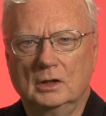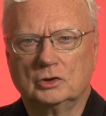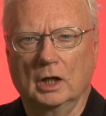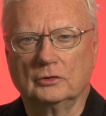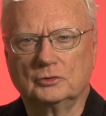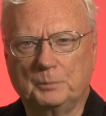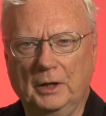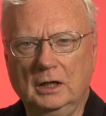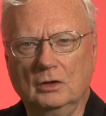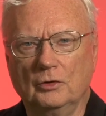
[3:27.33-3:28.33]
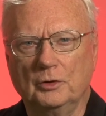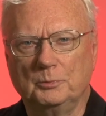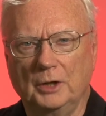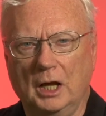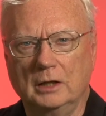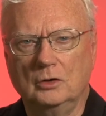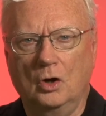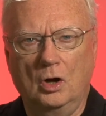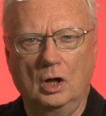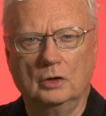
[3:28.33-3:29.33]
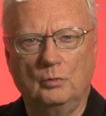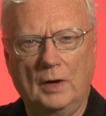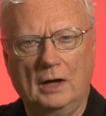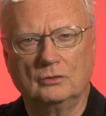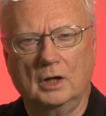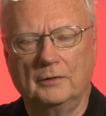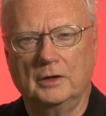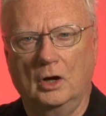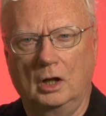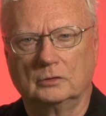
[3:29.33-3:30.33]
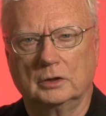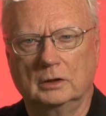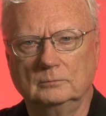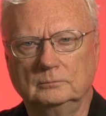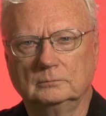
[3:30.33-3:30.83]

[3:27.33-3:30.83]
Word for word: shall sprinkle the blood all around on the altar.